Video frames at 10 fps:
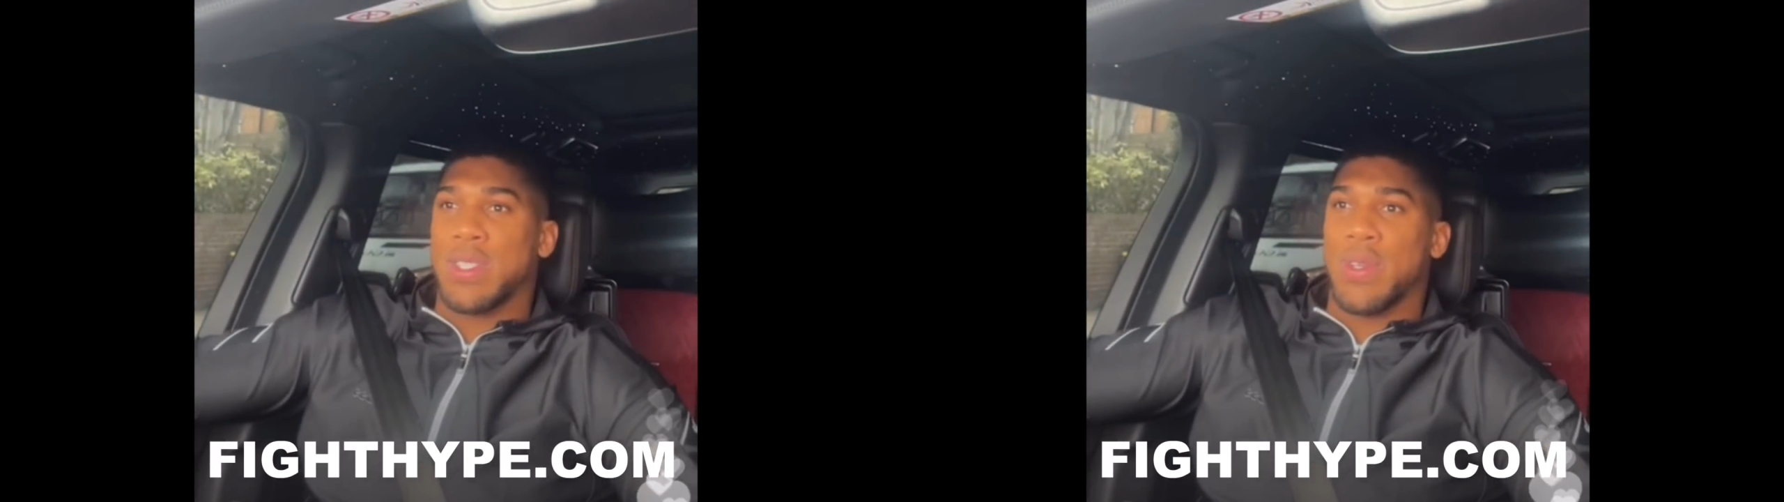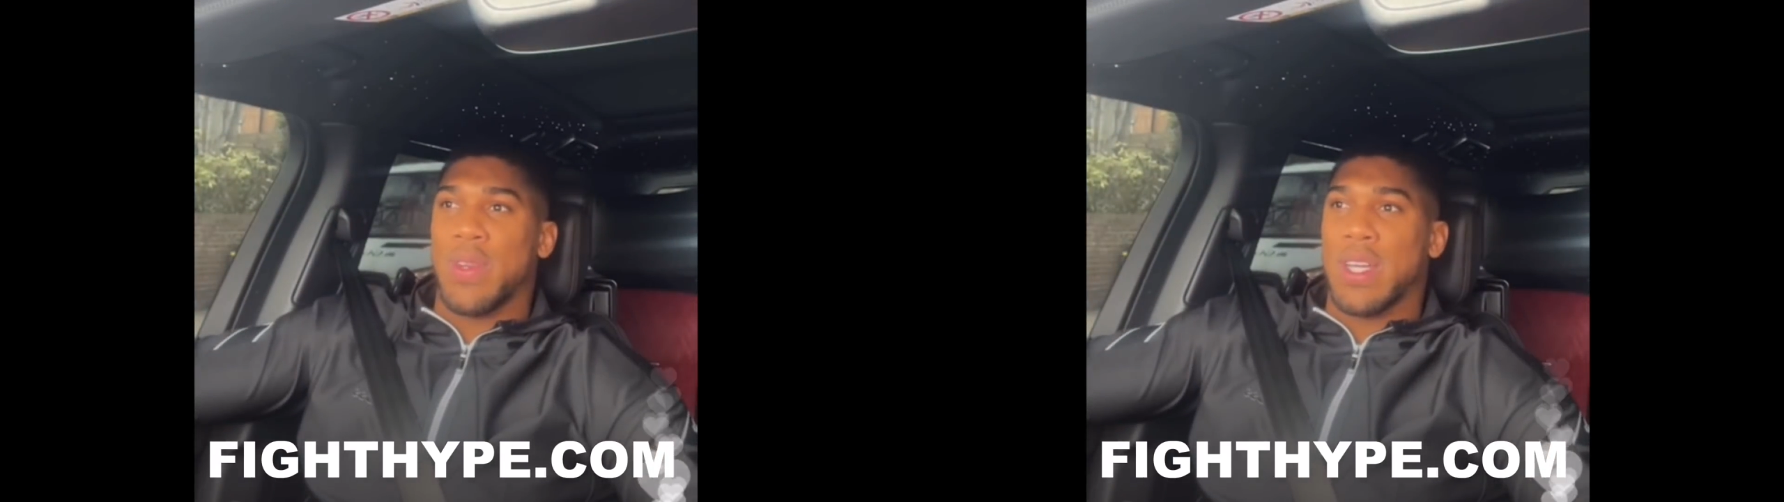
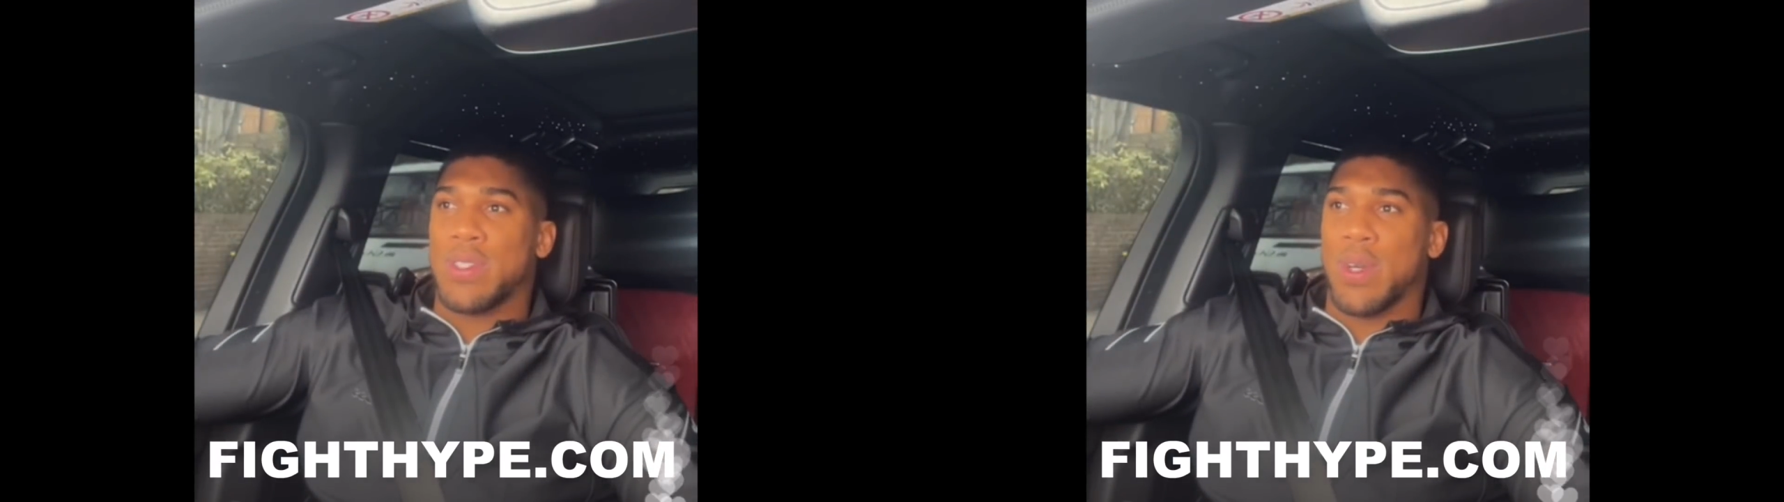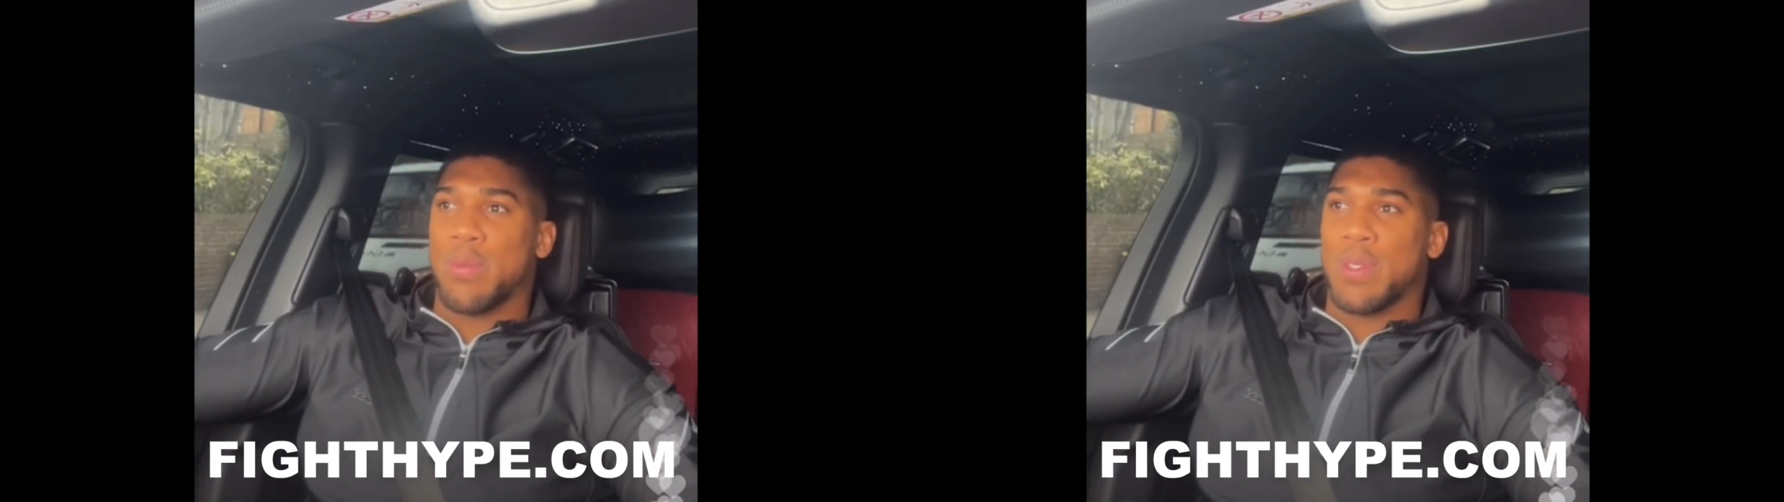to do
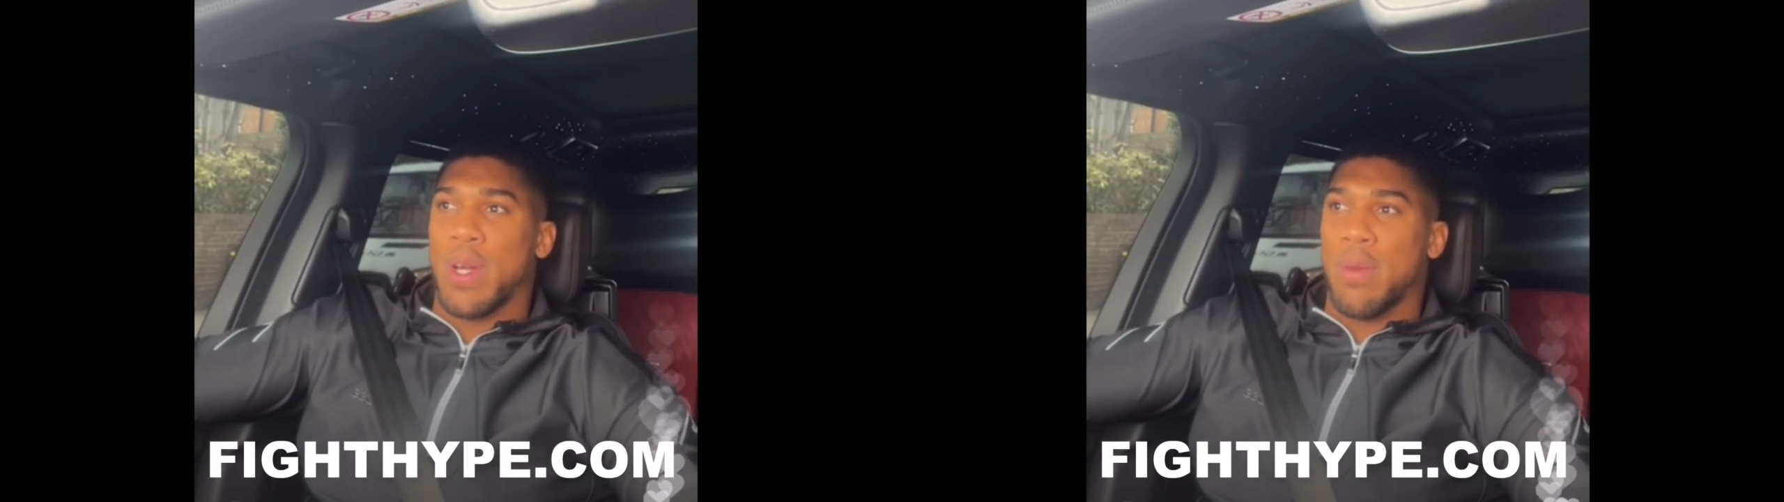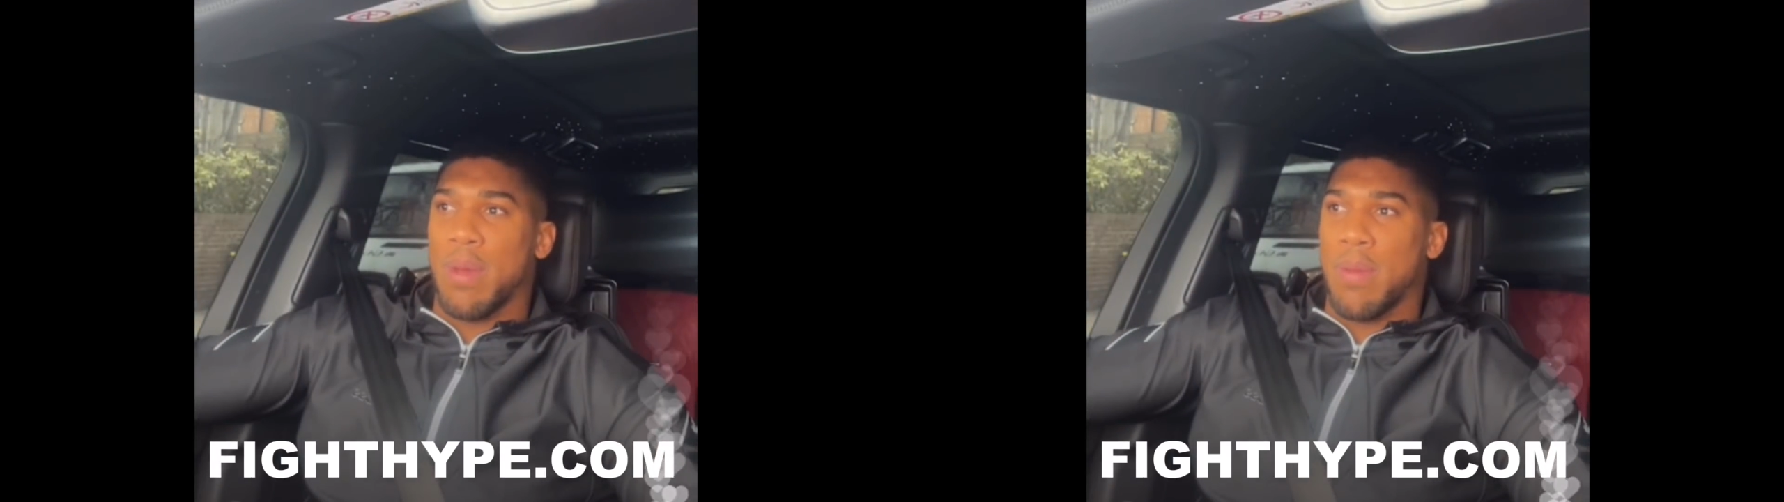that job, do you
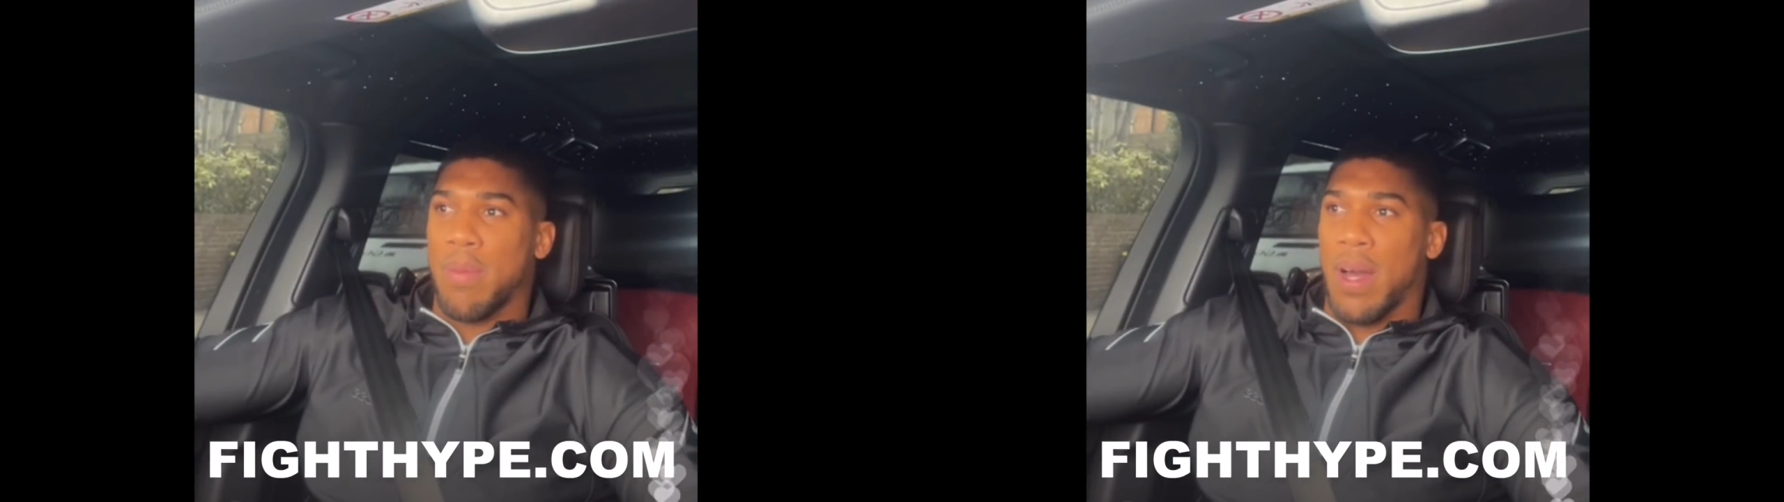know what I mean?